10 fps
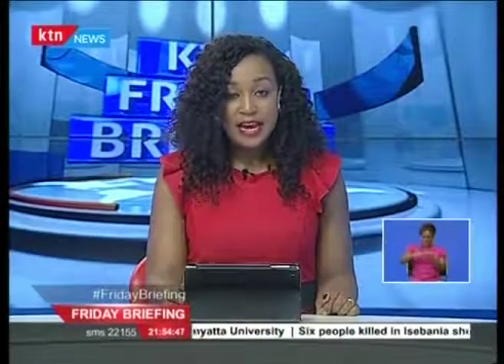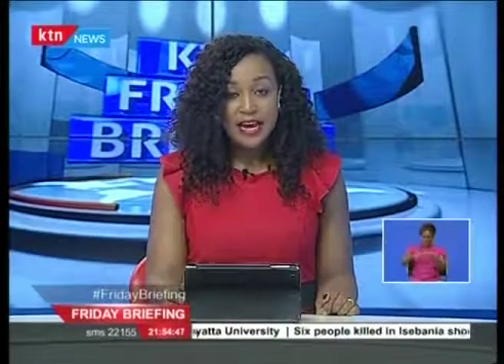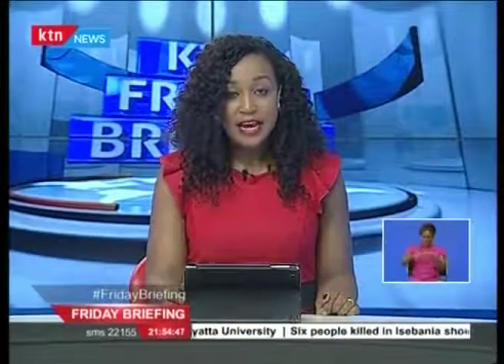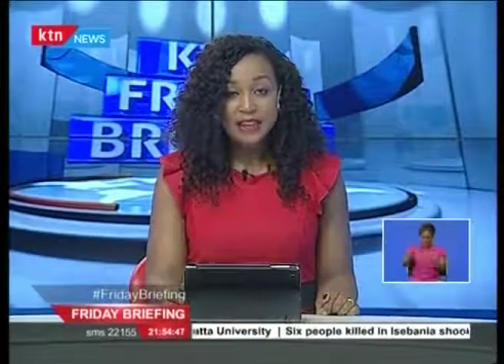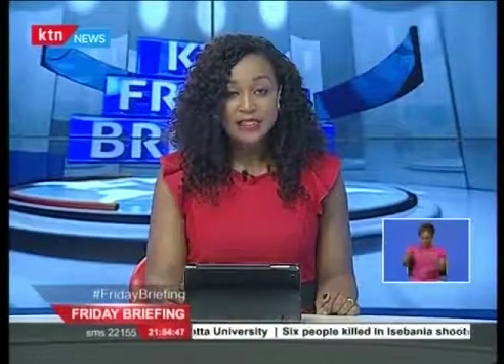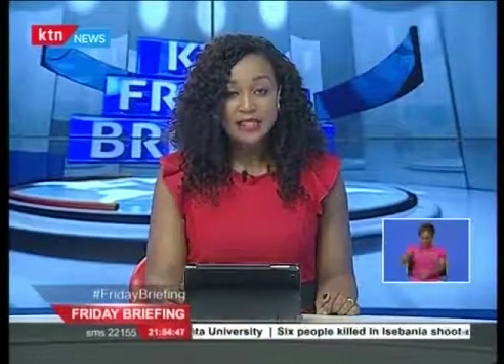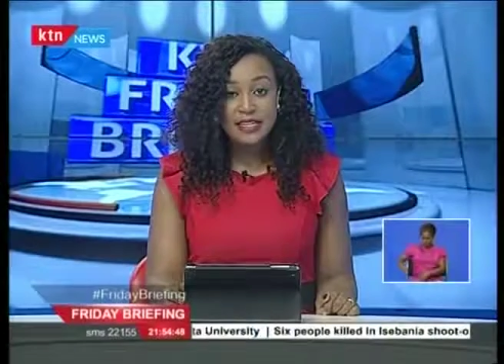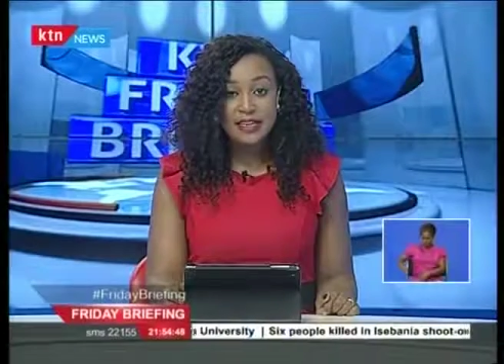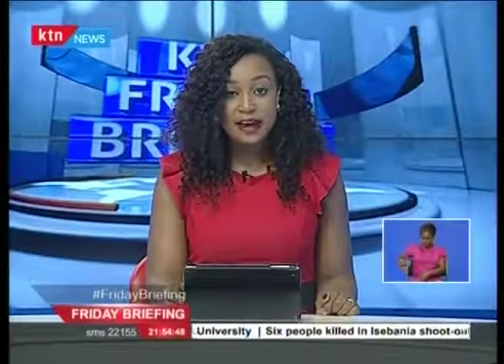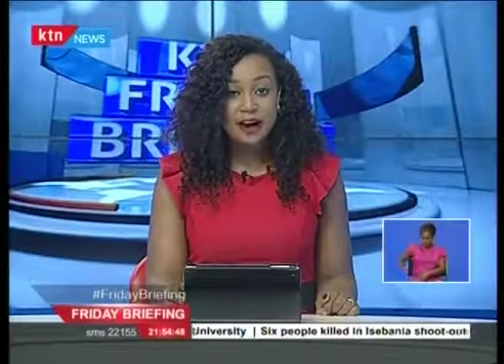Now
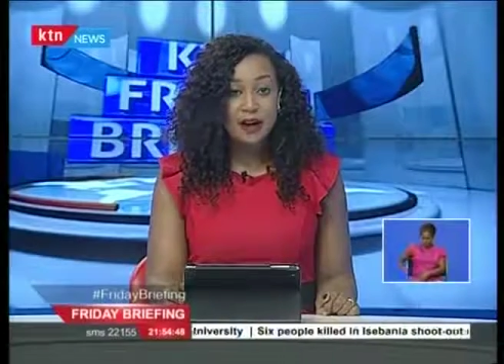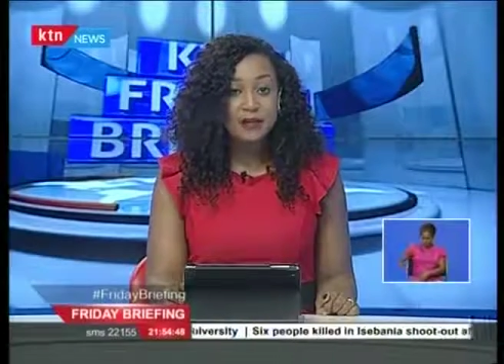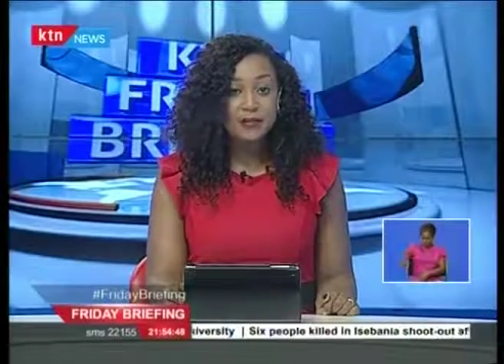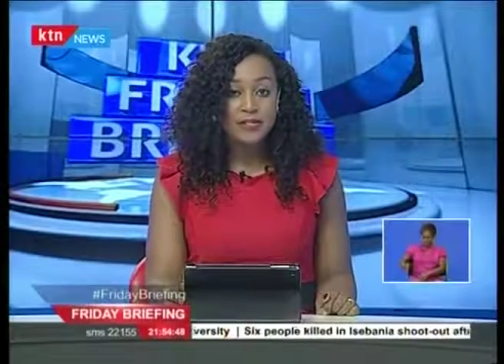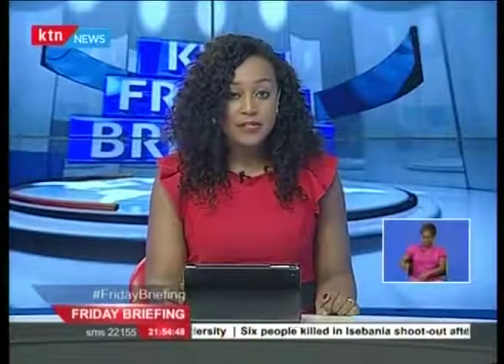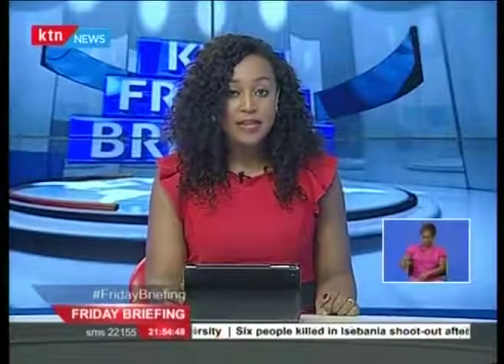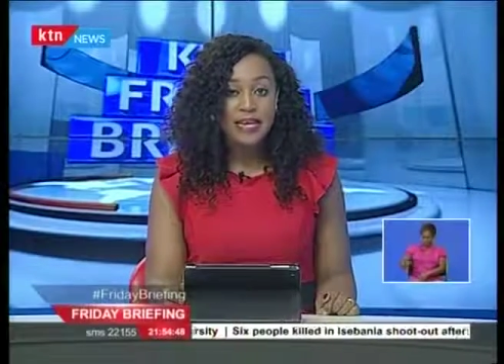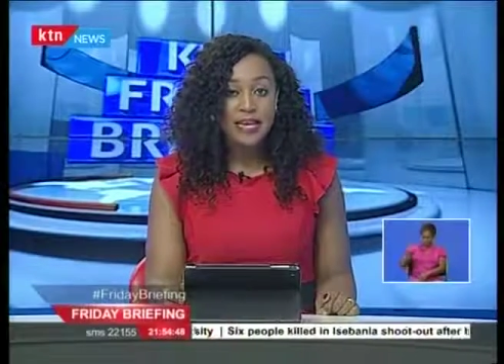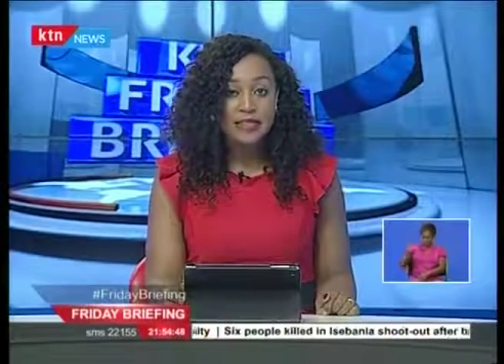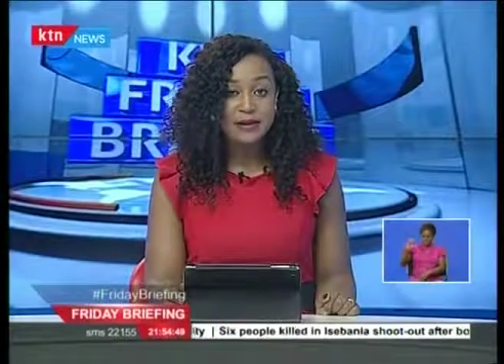
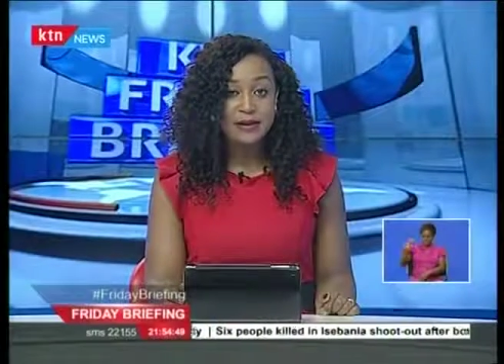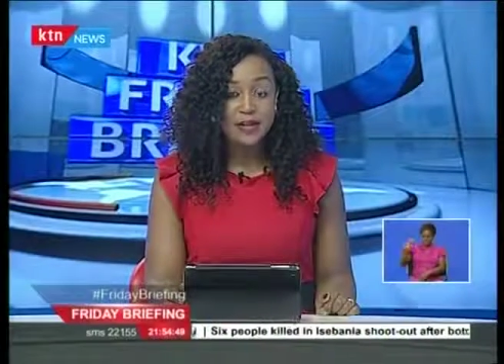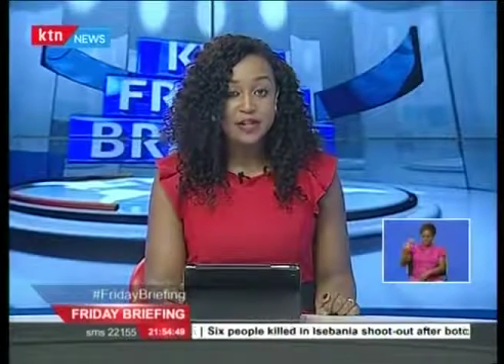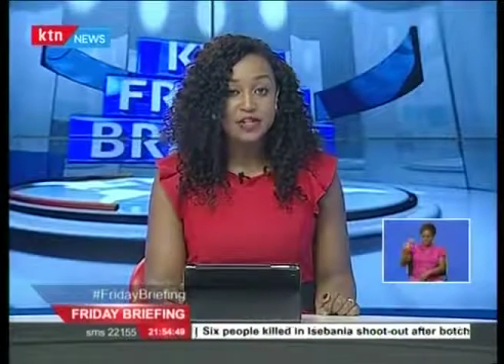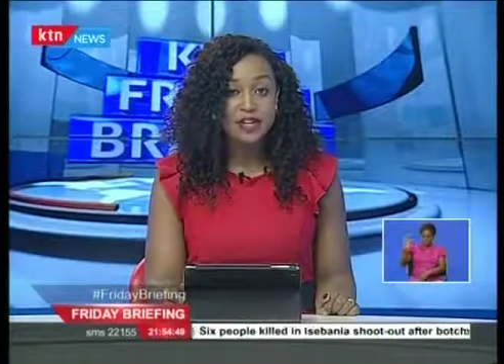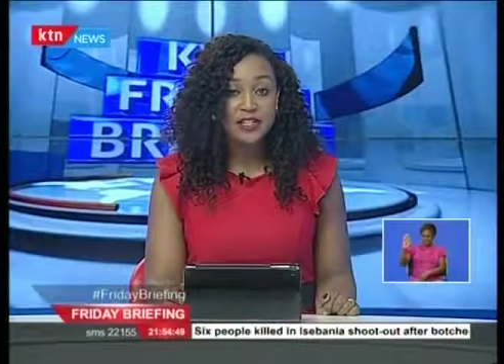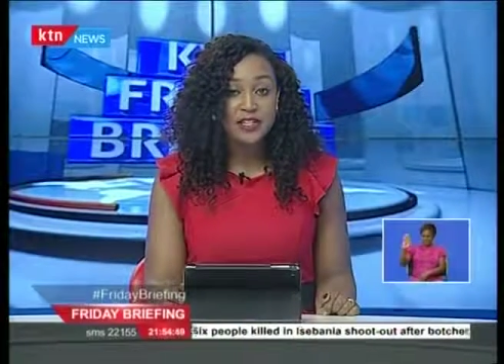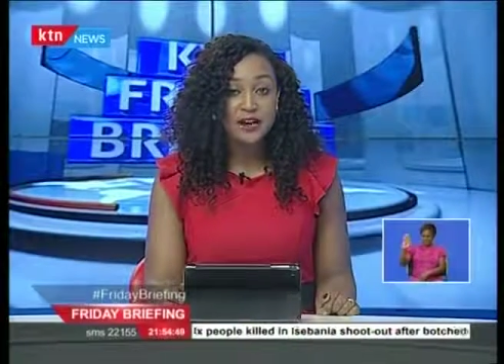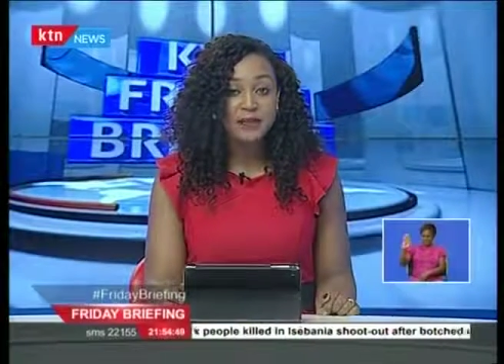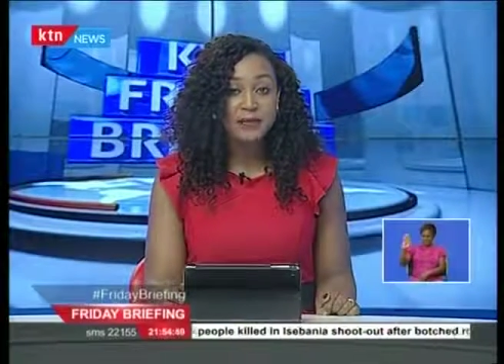CRBC, the main
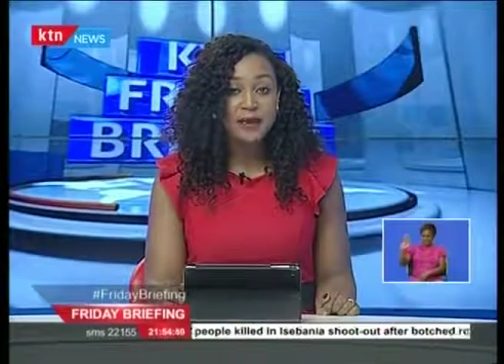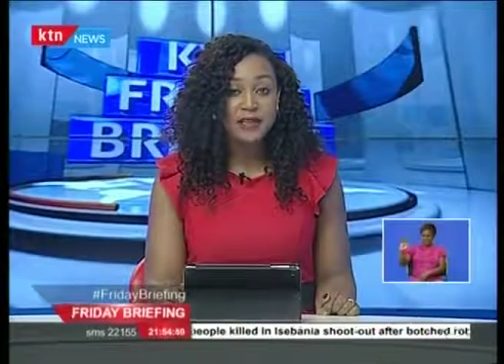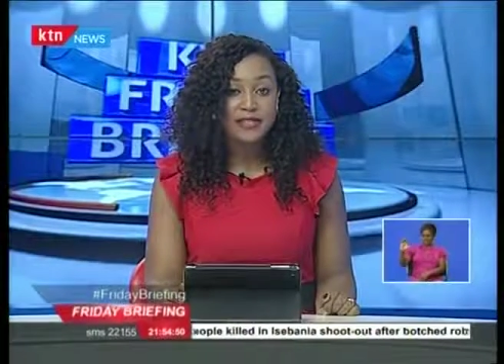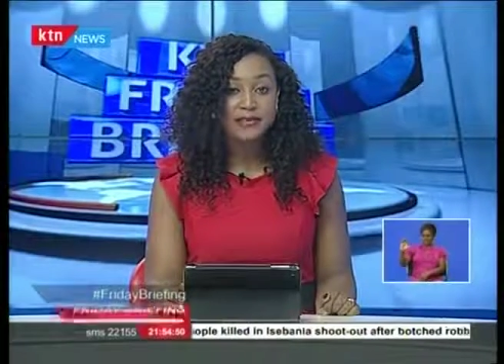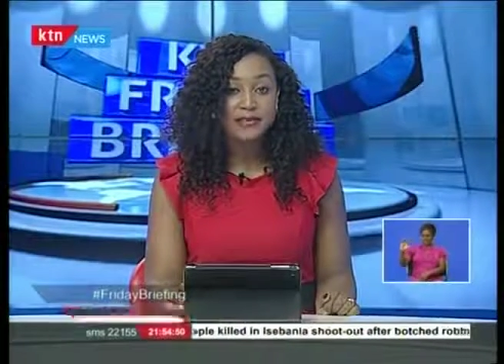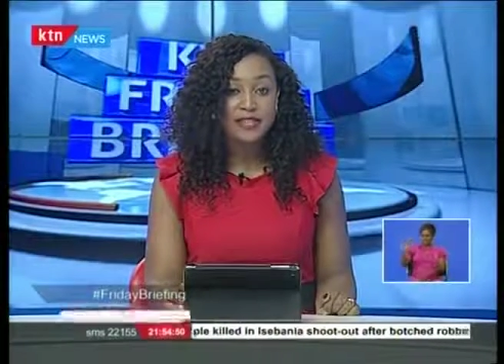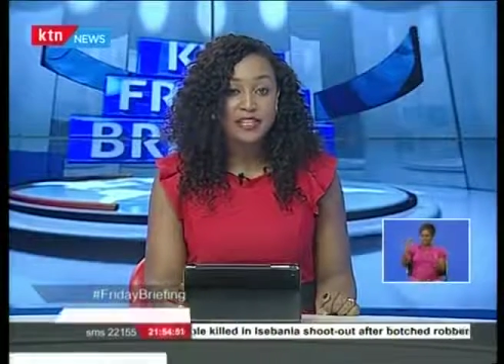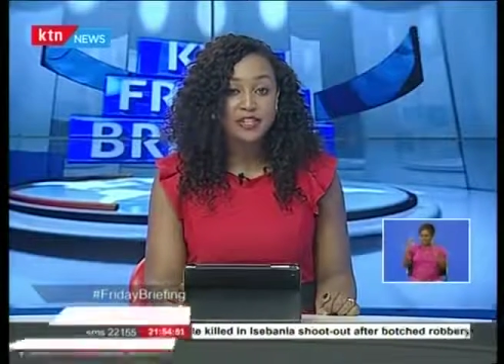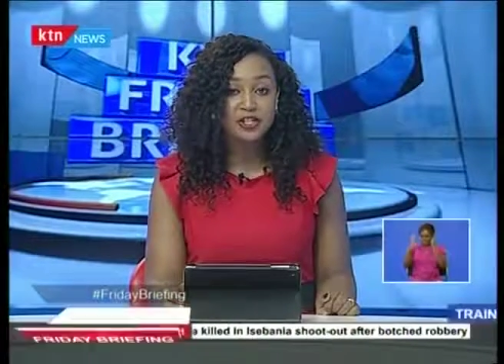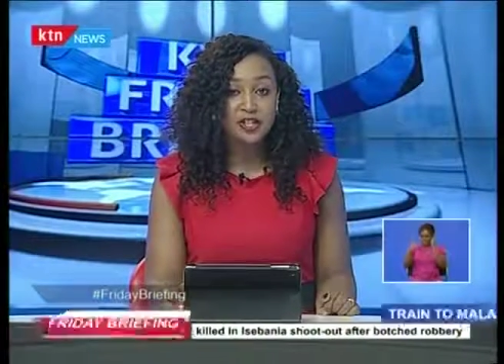contractor of the
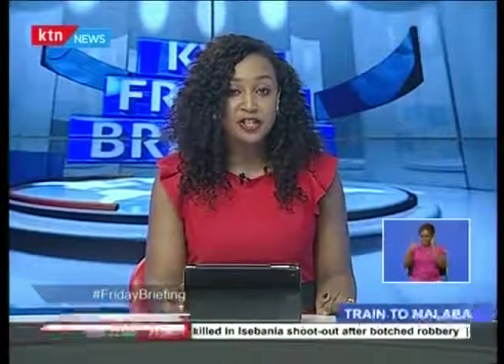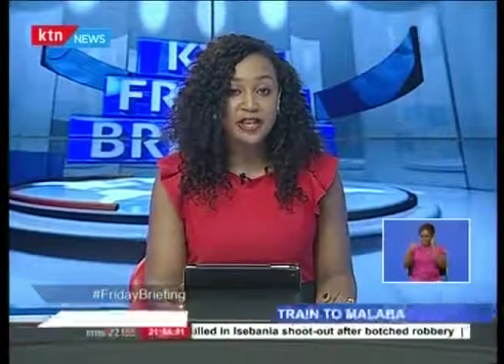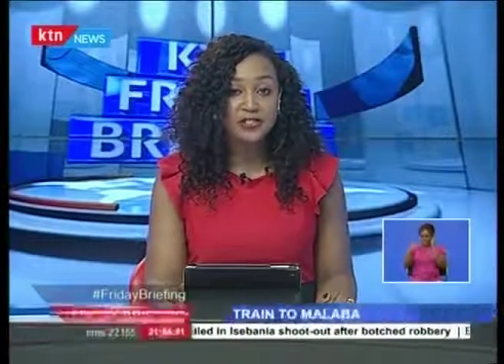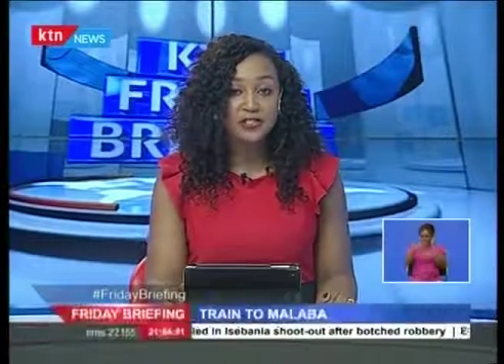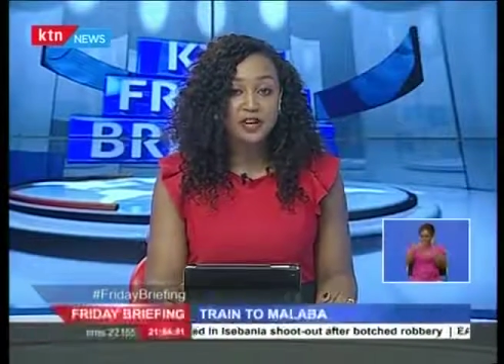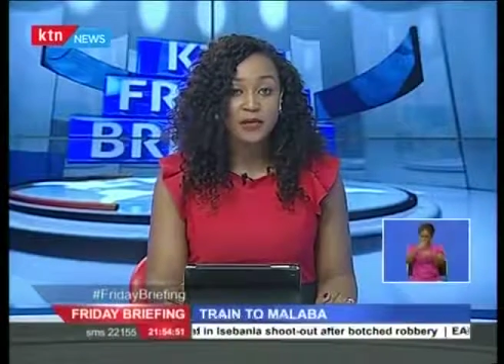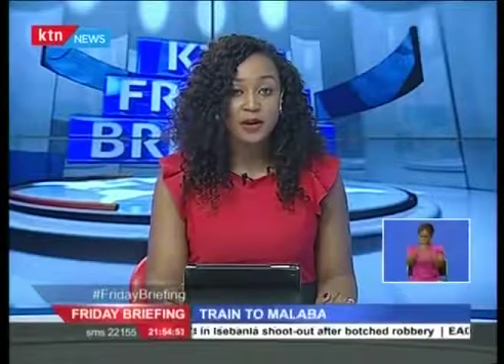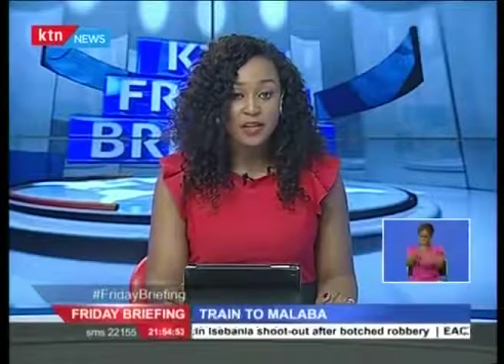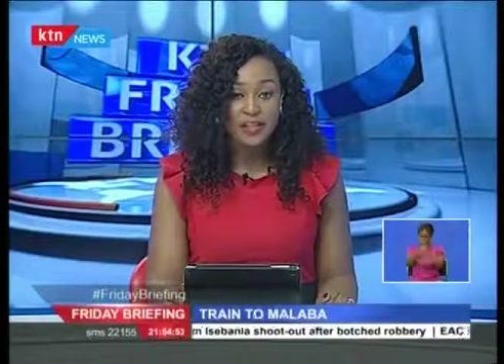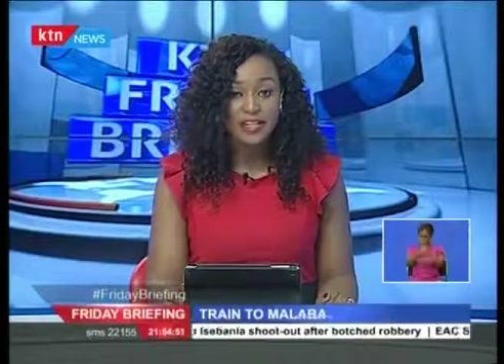multi-billion shilling SGR
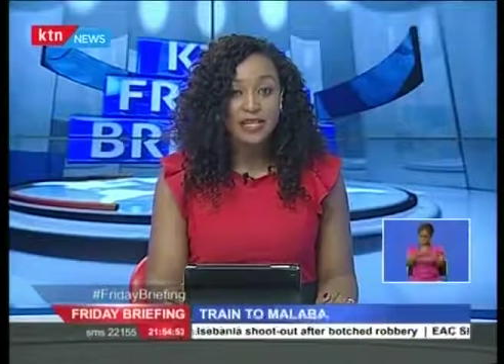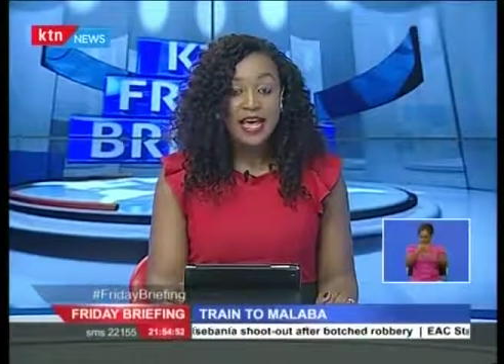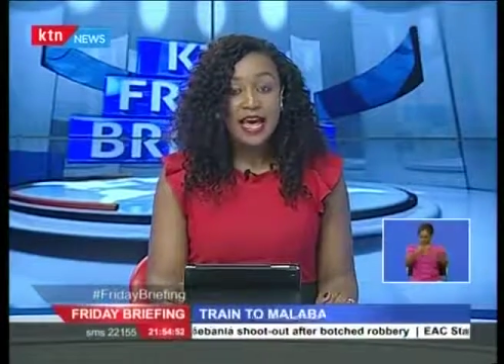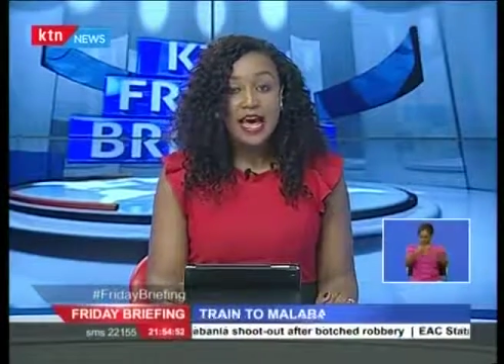project,